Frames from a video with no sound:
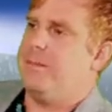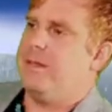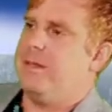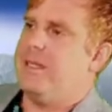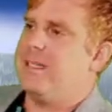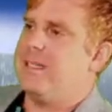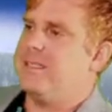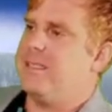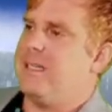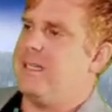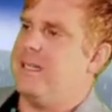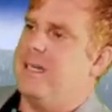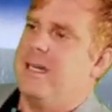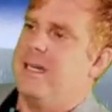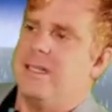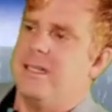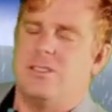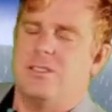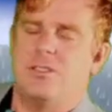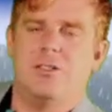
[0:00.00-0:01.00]
But like I said,
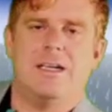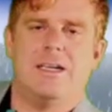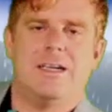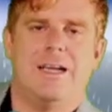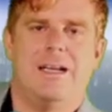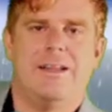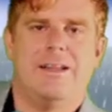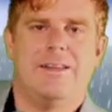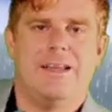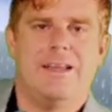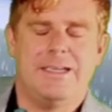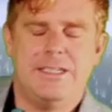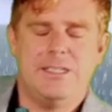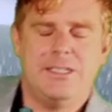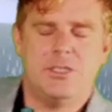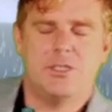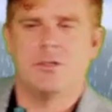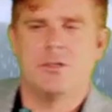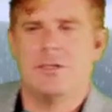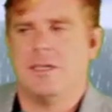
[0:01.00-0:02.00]
still got kind of that
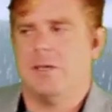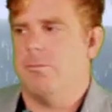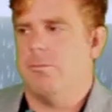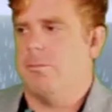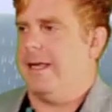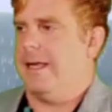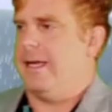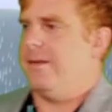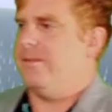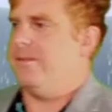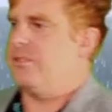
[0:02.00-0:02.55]
easterly wave.